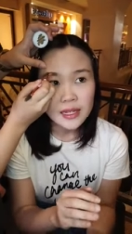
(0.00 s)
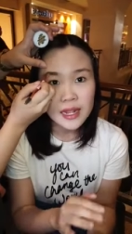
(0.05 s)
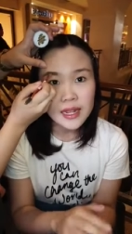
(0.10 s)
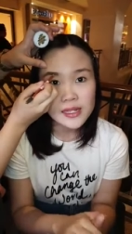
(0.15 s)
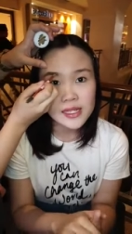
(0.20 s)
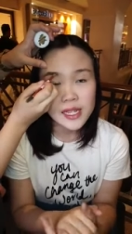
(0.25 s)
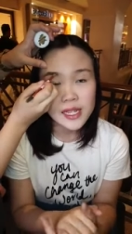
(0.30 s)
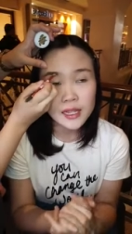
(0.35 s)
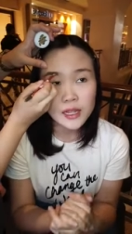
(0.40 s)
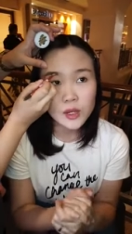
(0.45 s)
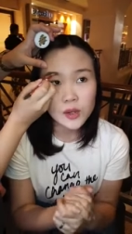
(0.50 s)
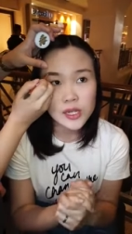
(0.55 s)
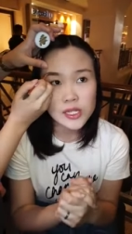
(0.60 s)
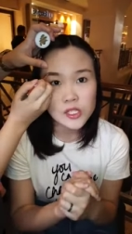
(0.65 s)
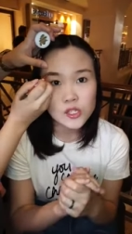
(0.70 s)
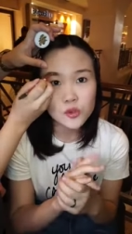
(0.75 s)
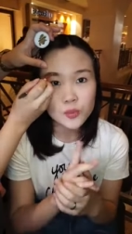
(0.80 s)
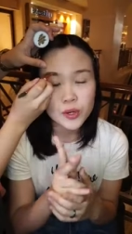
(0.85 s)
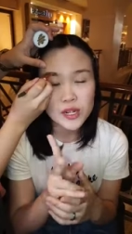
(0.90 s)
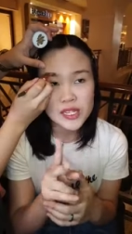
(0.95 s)
Glass Skin Glow
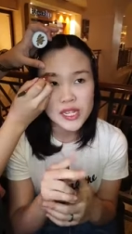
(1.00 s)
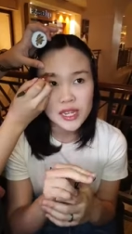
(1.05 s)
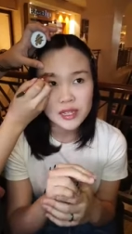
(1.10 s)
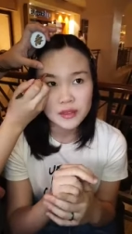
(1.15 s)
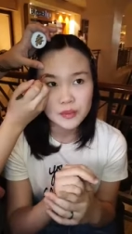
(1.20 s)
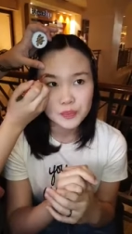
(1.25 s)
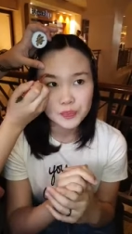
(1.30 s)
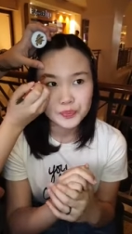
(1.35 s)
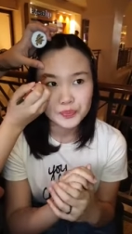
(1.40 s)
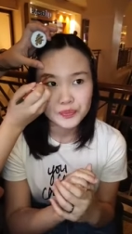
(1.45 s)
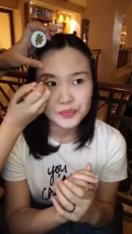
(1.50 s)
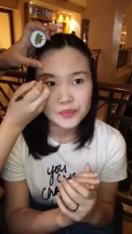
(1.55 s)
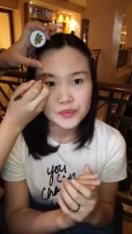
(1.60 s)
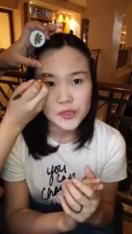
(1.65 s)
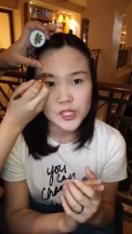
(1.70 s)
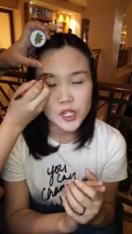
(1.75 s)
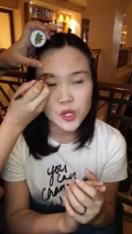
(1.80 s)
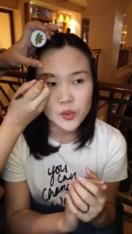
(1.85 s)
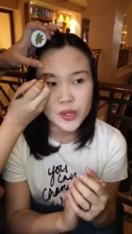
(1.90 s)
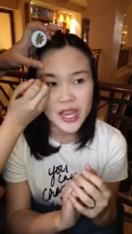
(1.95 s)
has two percent,
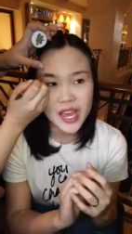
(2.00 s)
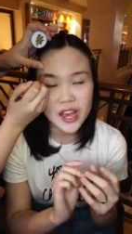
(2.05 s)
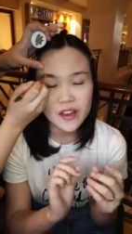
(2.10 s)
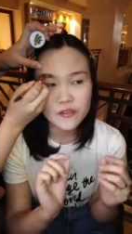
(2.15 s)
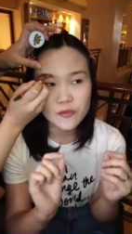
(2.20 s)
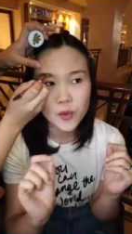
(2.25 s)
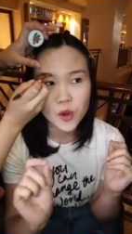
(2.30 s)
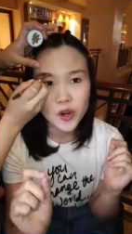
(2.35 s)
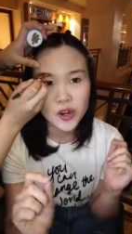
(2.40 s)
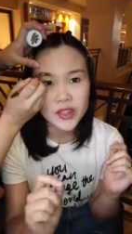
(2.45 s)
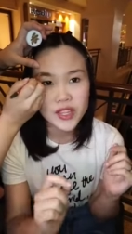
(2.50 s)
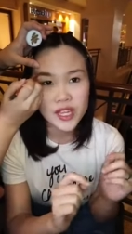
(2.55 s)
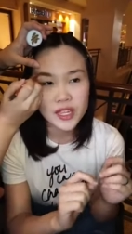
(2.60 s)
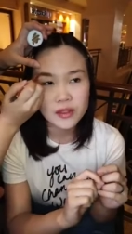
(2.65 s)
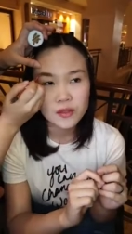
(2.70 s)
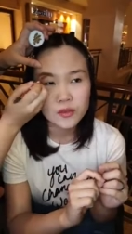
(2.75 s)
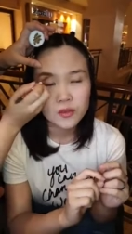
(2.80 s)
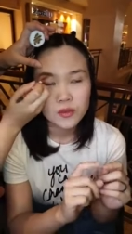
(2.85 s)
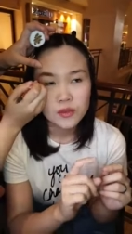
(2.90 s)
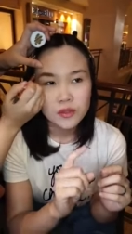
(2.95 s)
so we have more
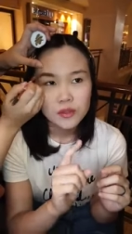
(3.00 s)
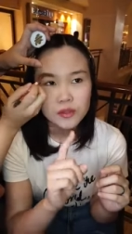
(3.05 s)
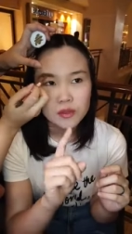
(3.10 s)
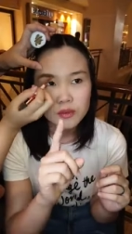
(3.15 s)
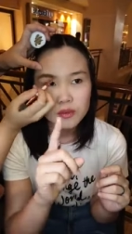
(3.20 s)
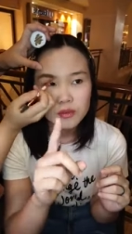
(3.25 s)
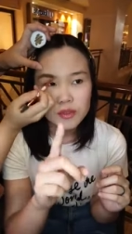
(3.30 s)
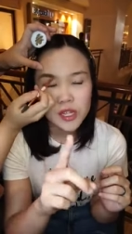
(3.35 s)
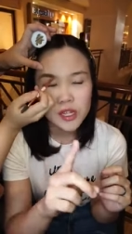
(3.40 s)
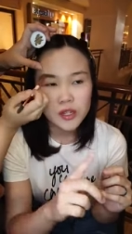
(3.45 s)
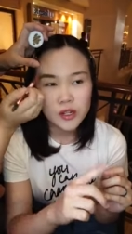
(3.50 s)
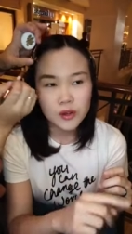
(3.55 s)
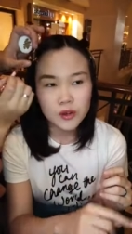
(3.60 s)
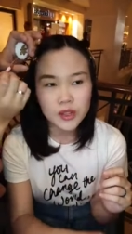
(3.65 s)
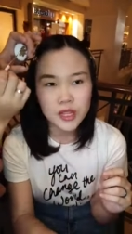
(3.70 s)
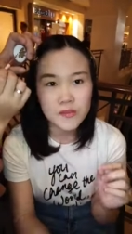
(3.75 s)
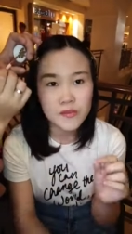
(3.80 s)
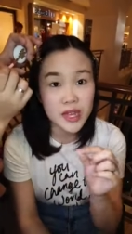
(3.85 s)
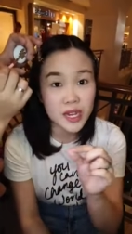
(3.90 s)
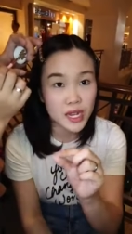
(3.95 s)
than, you know,
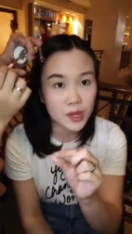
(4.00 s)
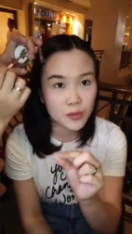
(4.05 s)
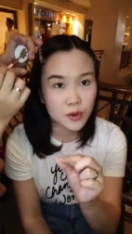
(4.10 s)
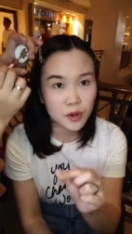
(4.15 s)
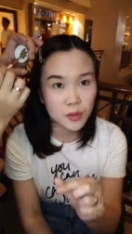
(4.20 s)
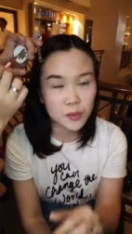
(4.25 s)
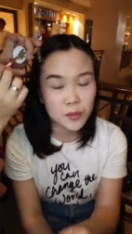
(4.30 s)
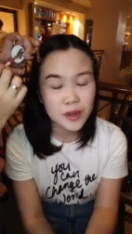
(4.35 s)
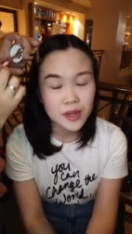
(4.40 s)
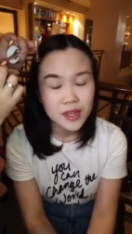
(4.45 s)
the minimum.